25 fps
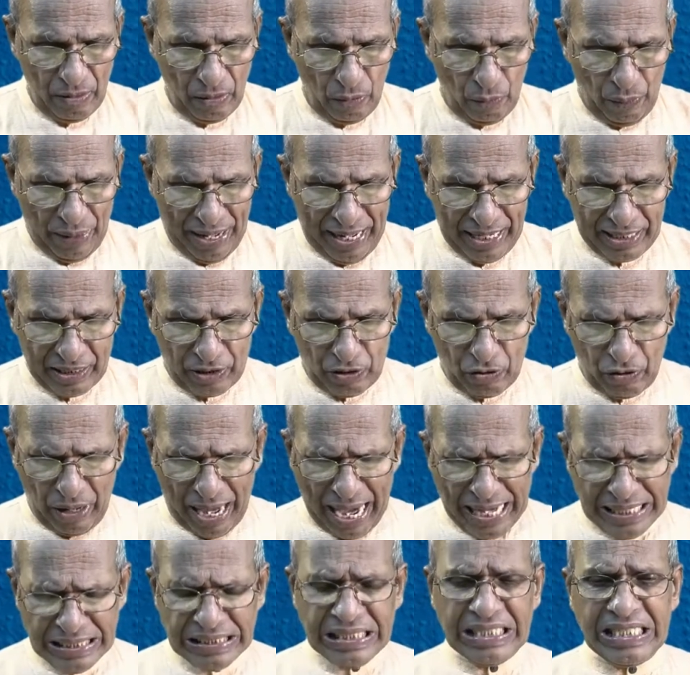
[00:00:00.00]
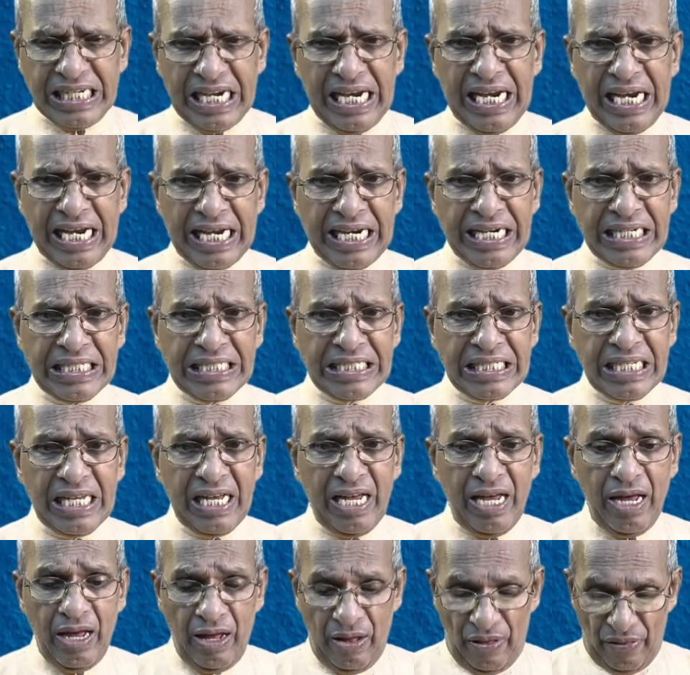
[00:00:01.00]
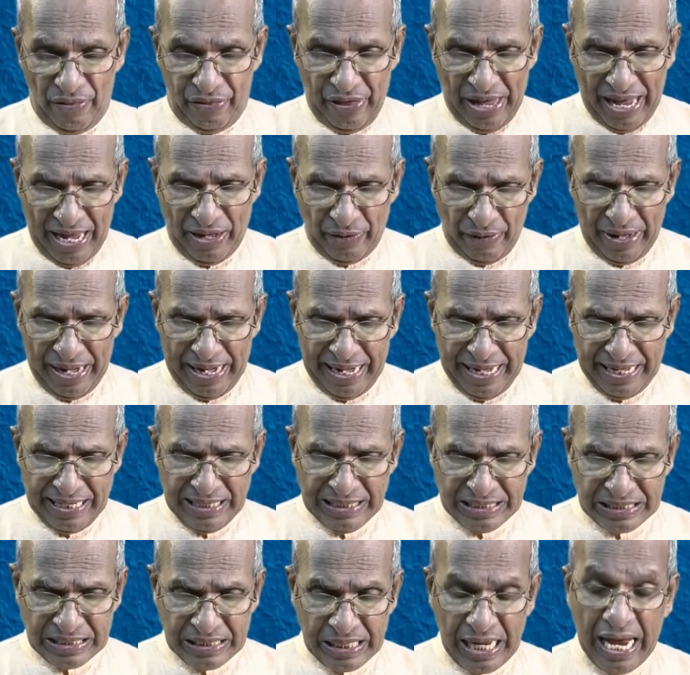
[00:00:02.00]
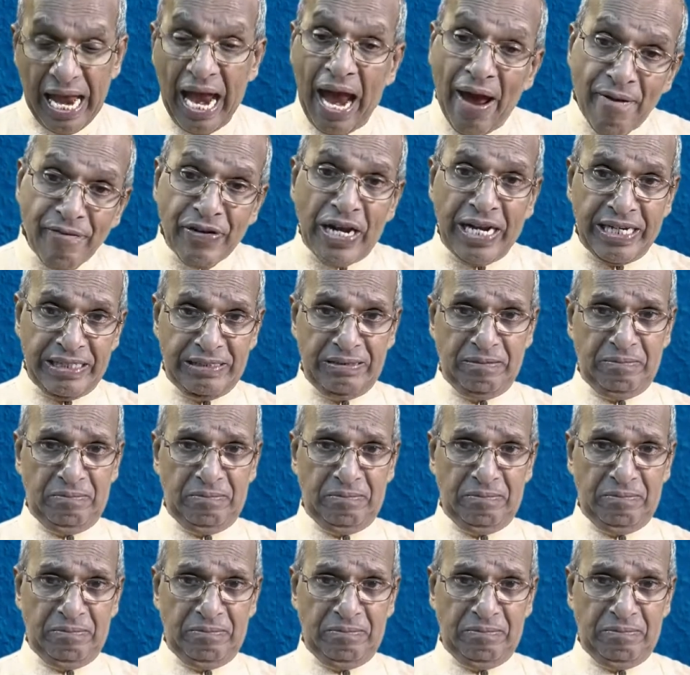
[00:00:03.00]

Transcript: Where Christ is, there is heaven.